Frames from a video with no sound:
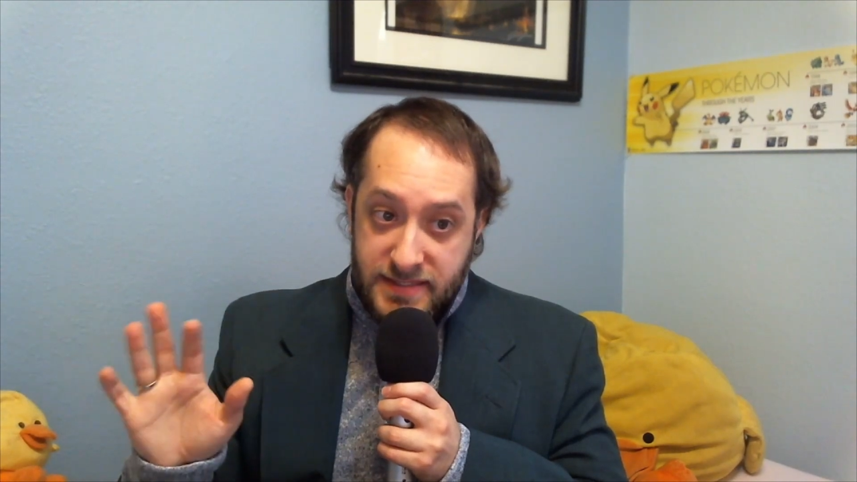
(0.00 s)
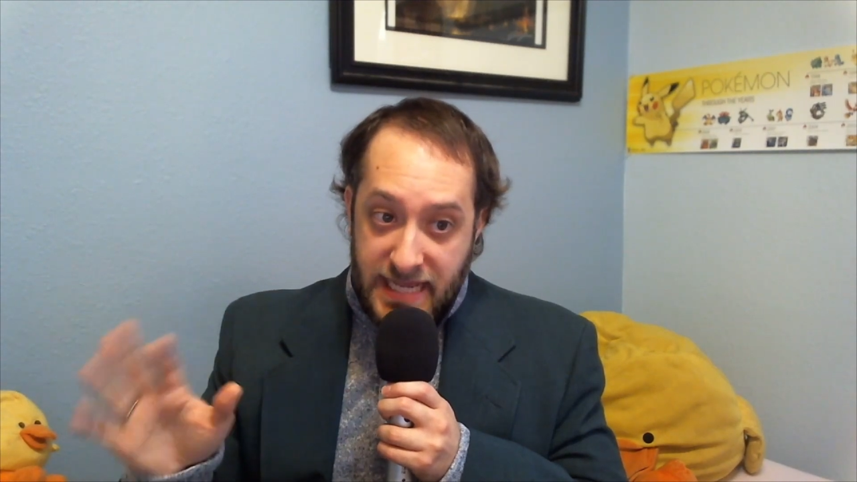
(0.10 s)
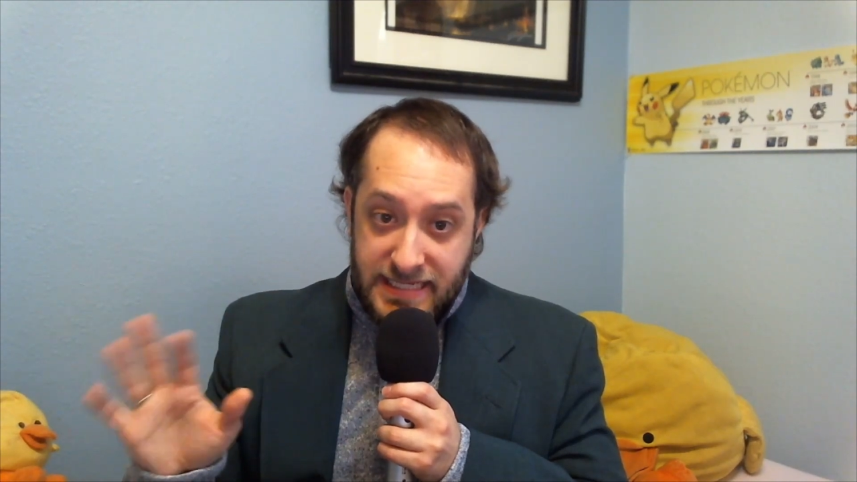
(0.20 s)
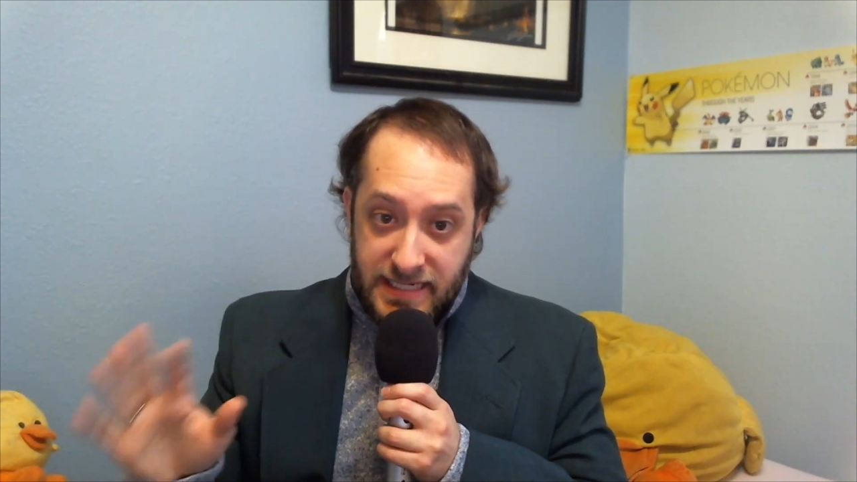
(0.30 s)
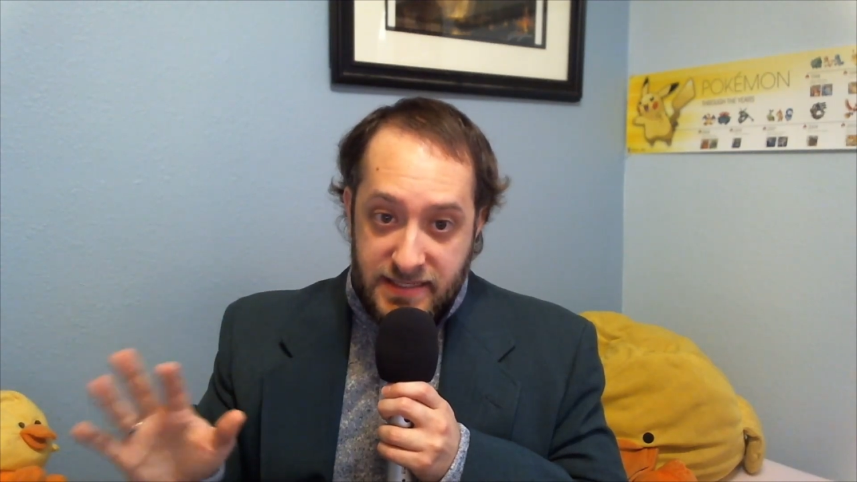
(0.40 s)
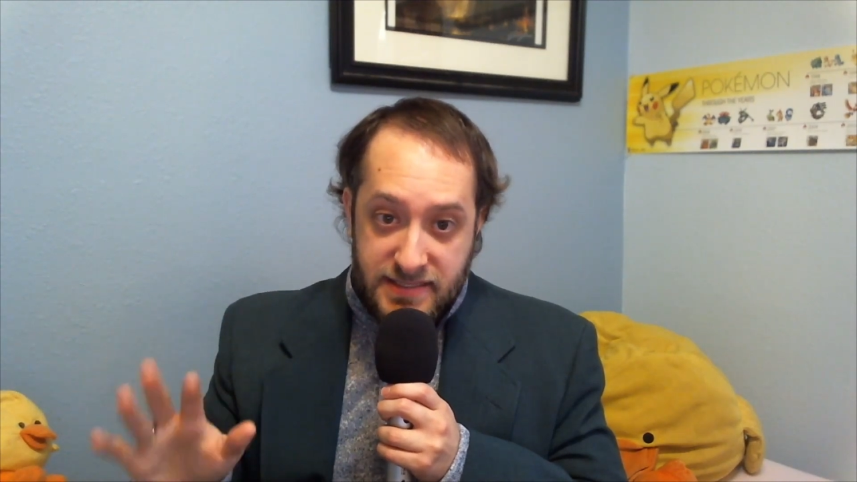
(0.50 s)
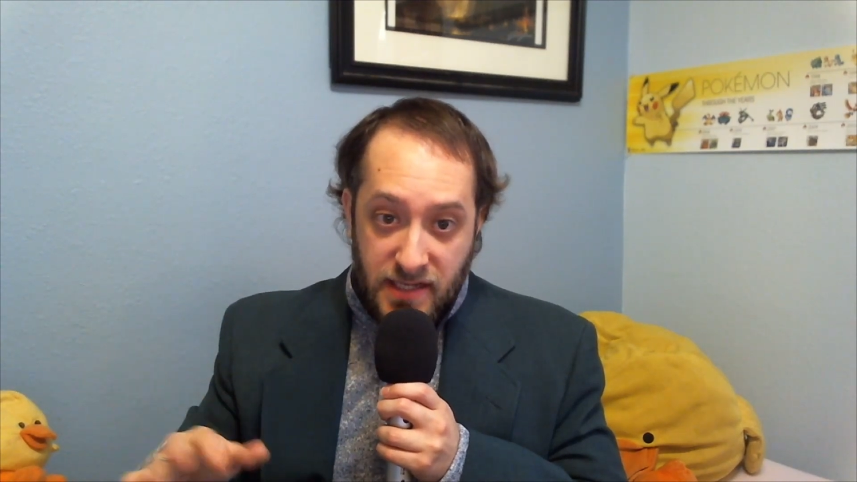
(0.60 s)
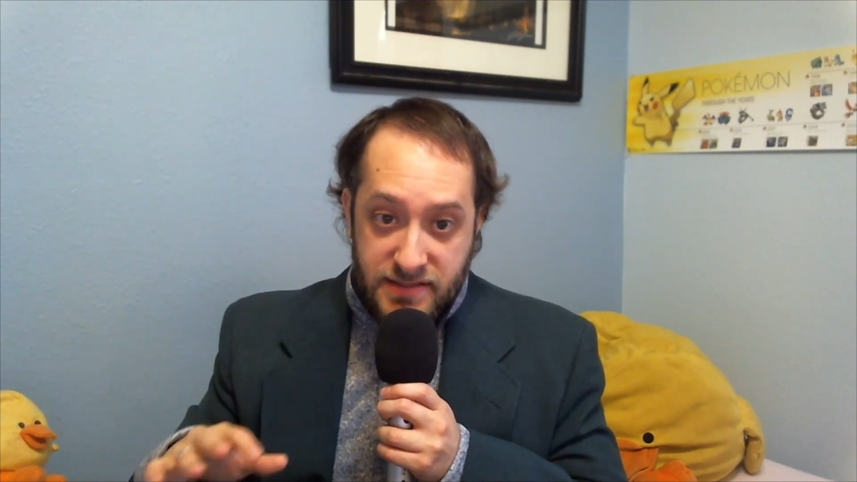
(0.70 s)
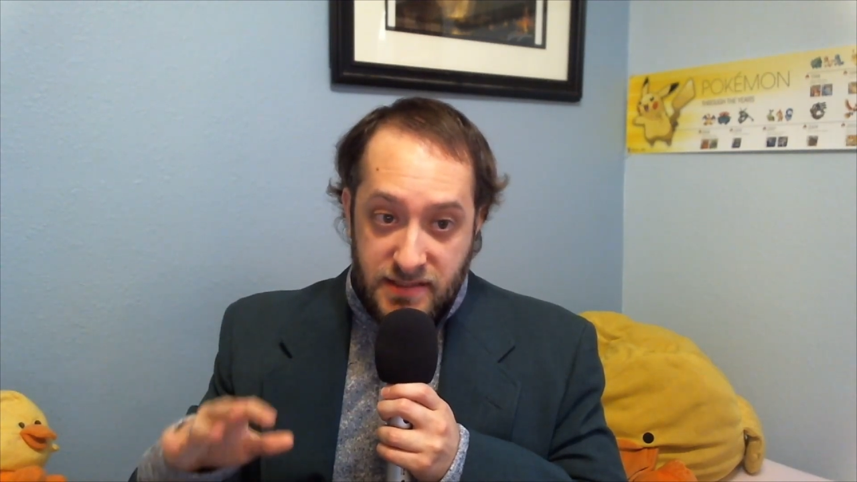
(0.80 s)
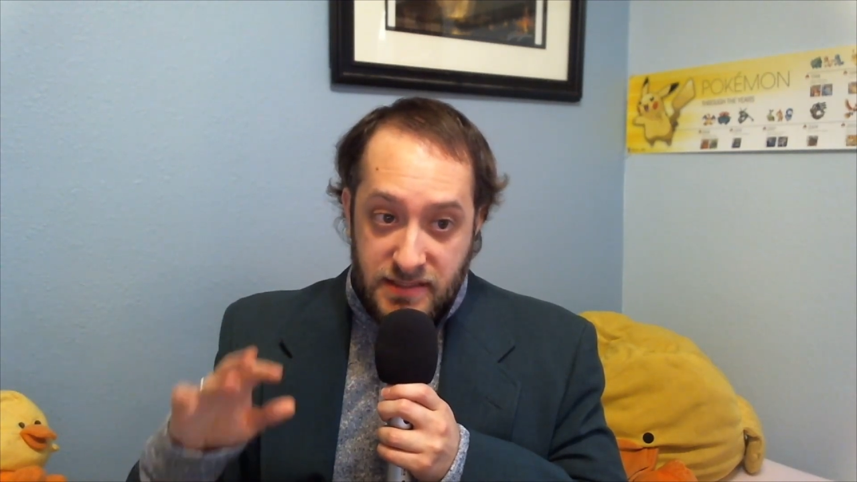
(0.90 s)
that deity's
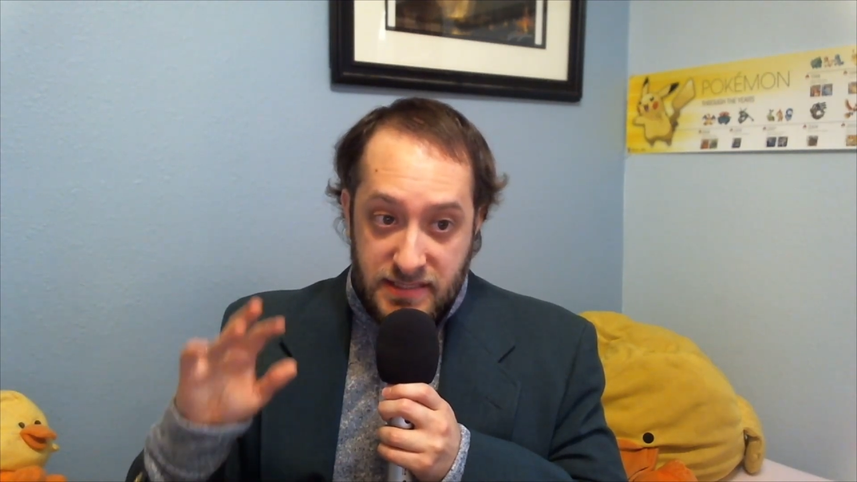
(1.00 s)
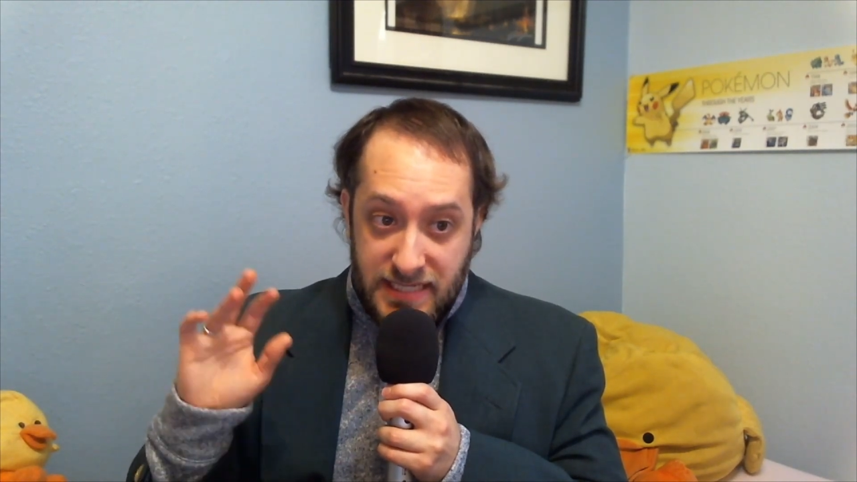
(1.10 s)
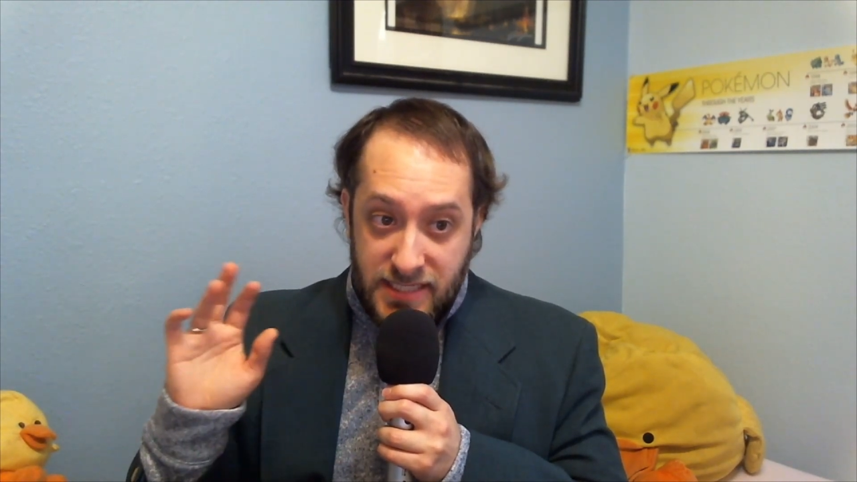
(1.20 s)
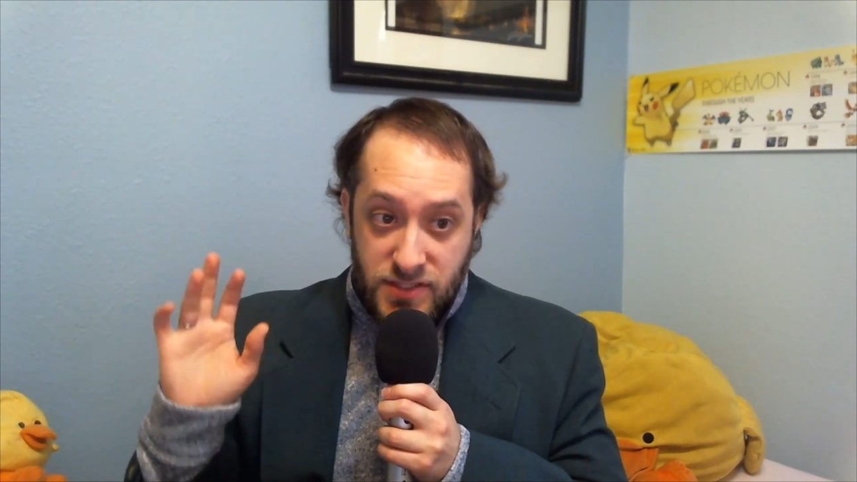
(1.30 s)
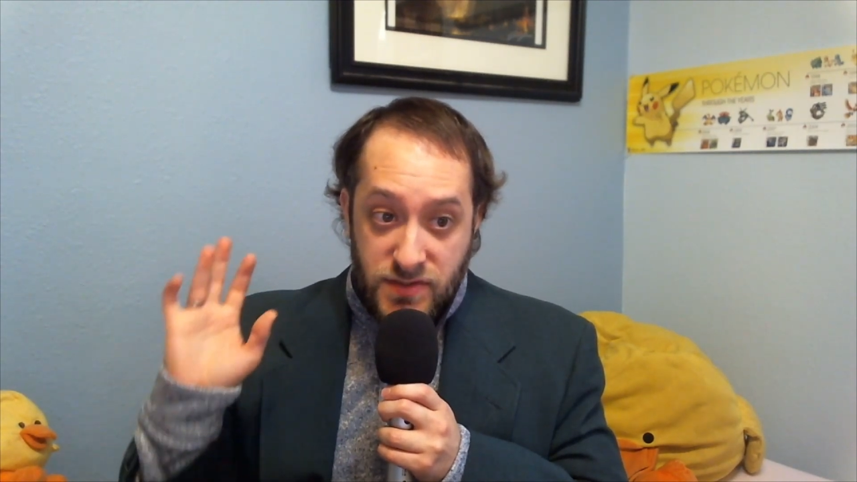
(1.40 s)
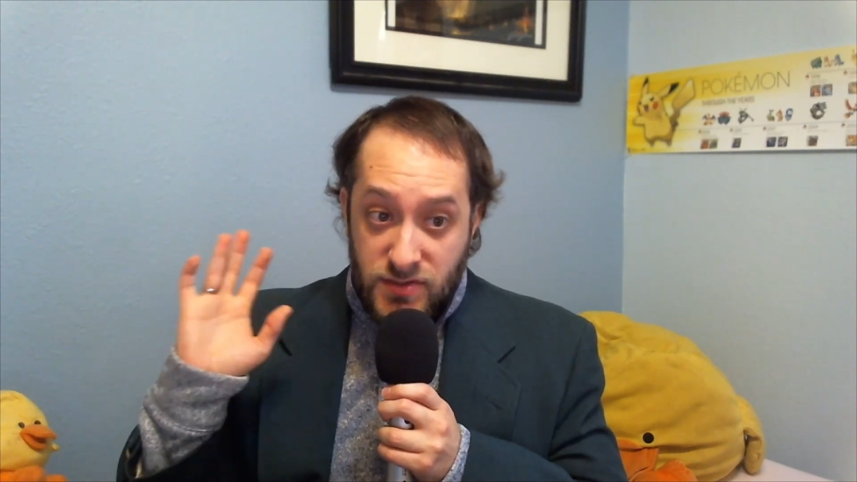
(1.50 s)
thoughts on the statues?